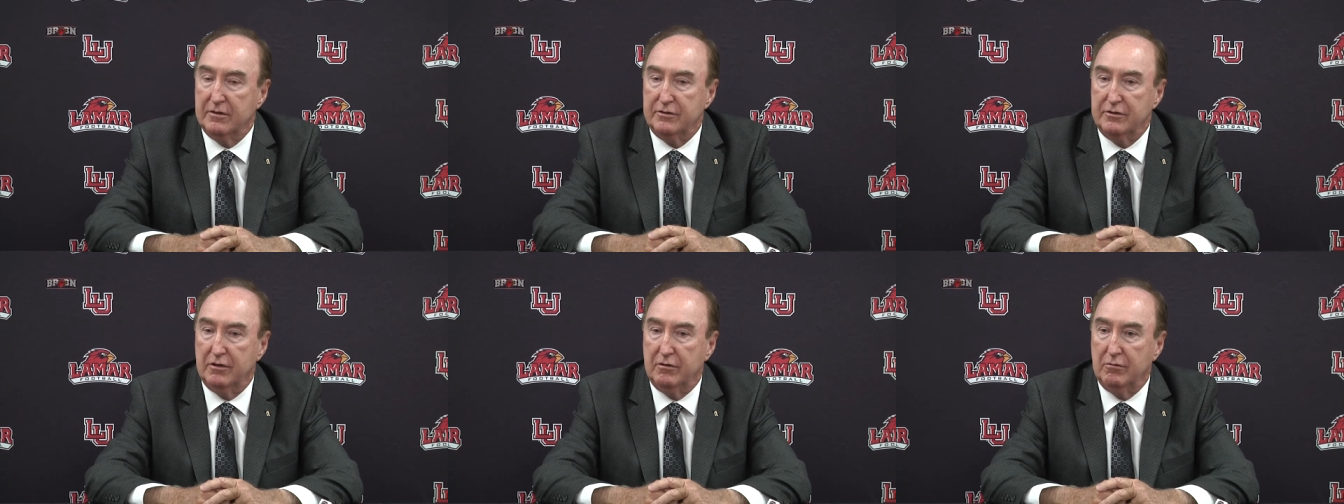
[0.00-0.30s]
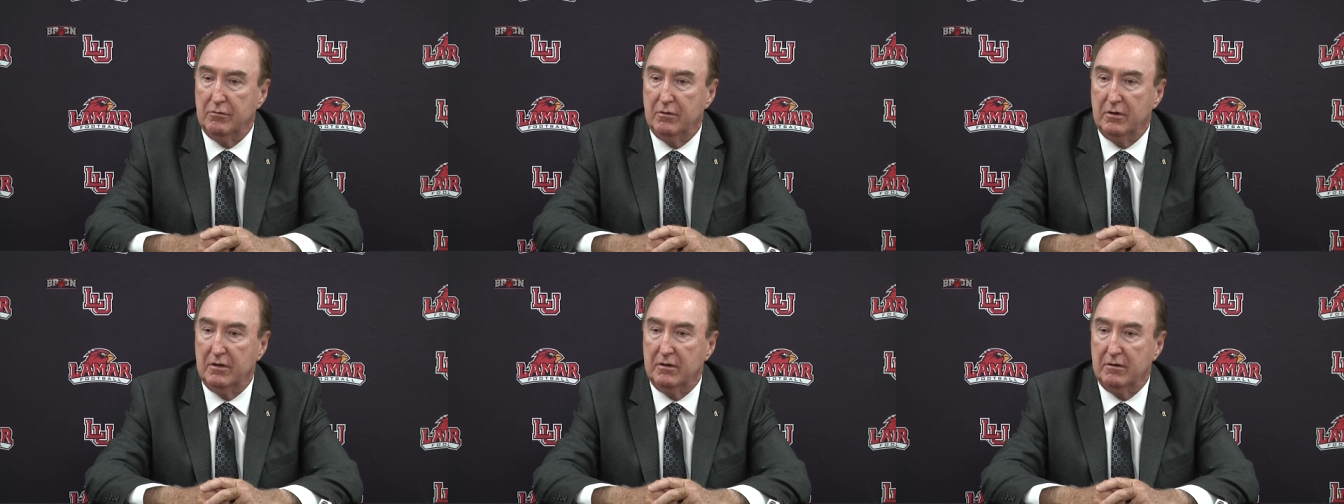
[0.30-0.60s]
So
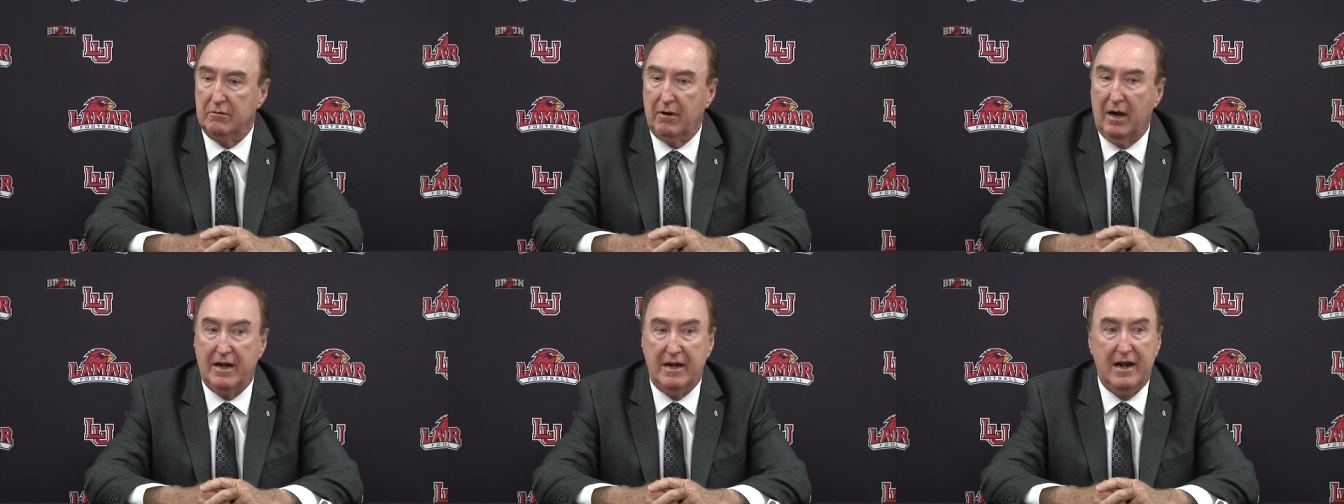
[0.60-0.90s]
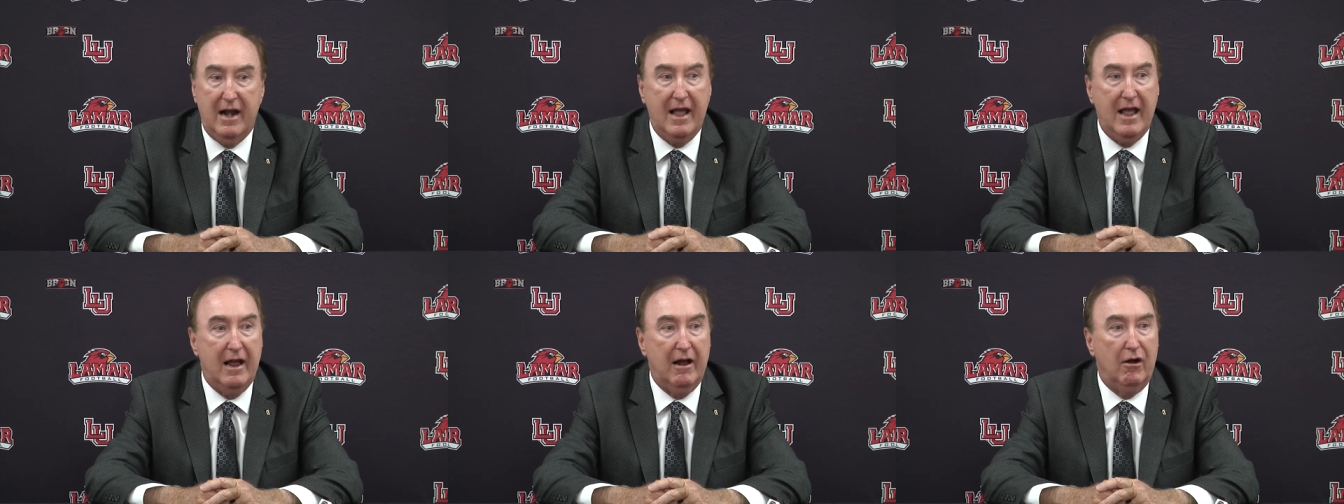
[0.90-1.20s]
uh, right
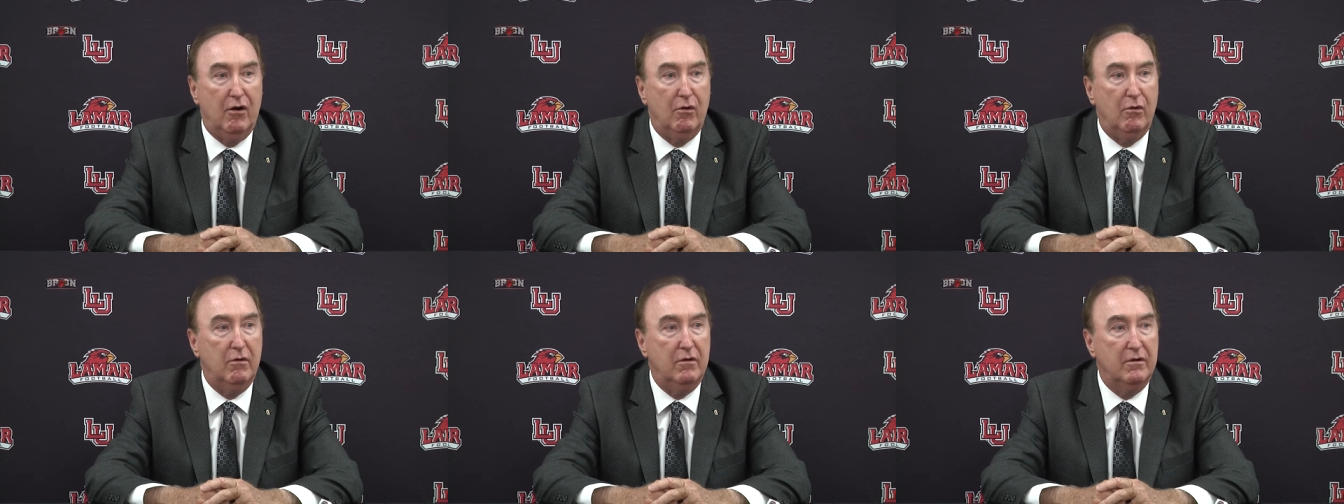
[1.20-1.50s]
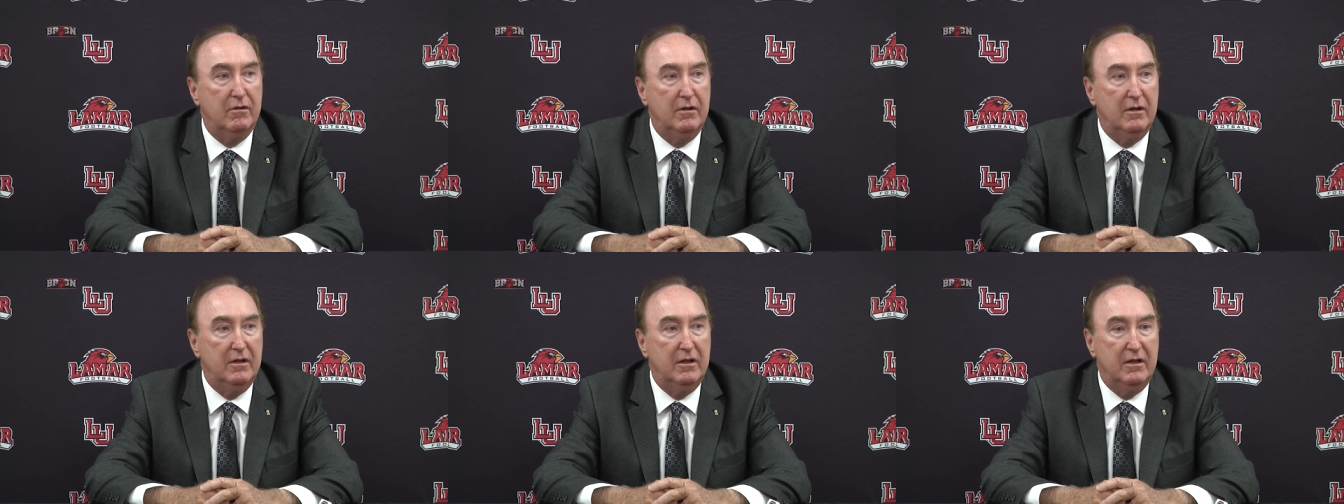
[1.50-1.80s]
now,
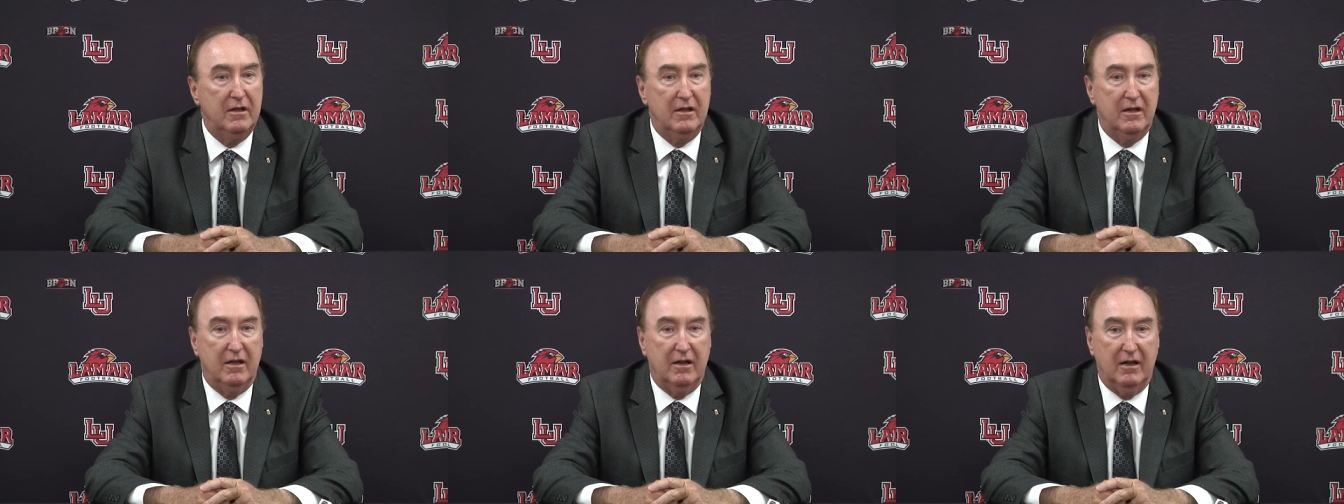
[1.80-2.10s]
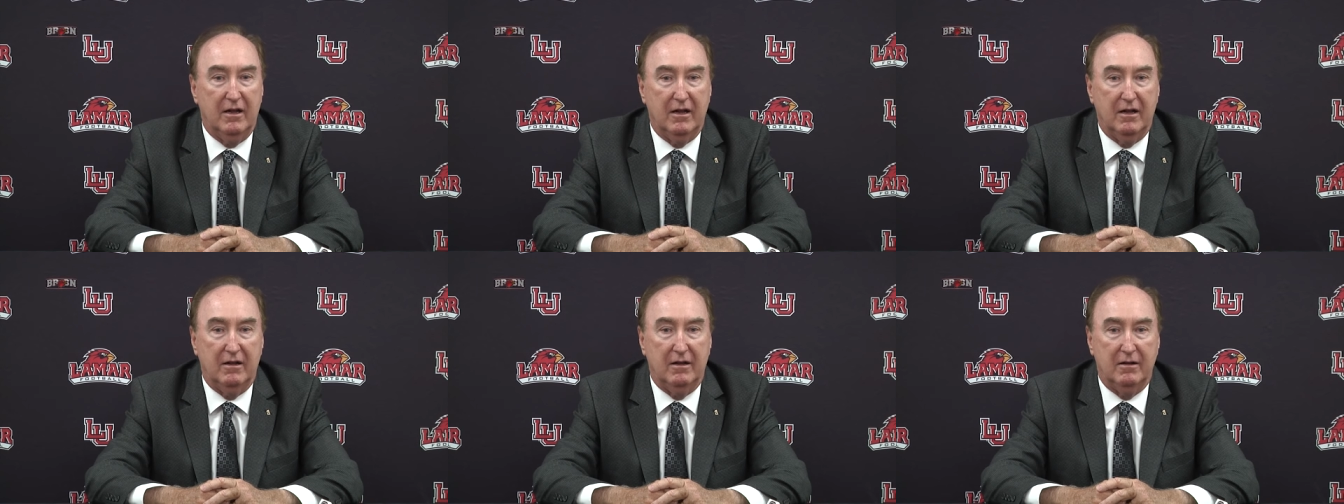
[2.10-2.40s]

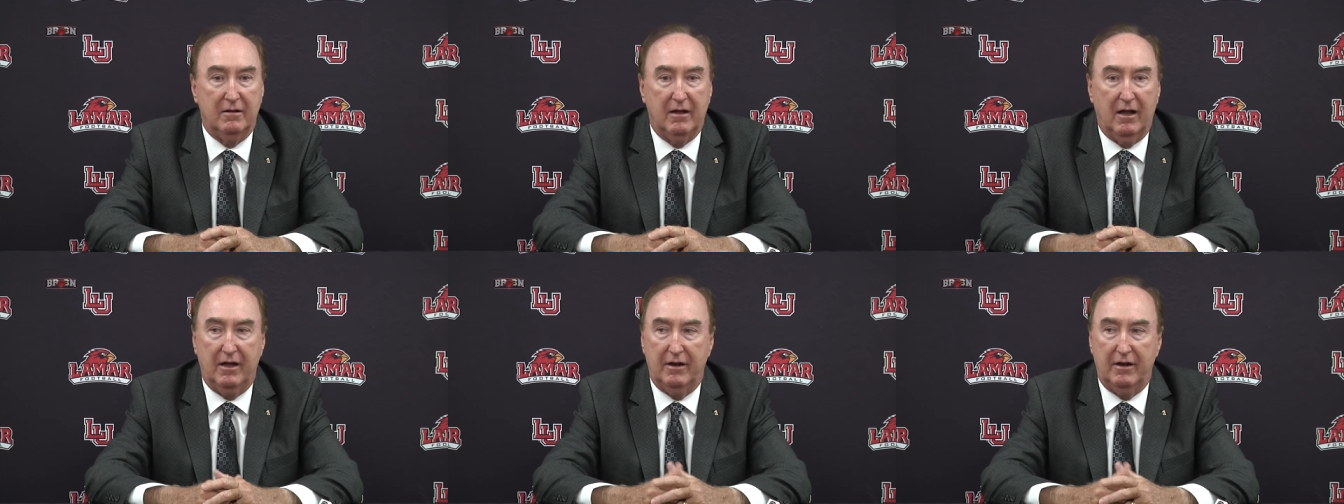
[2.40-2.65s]
uh,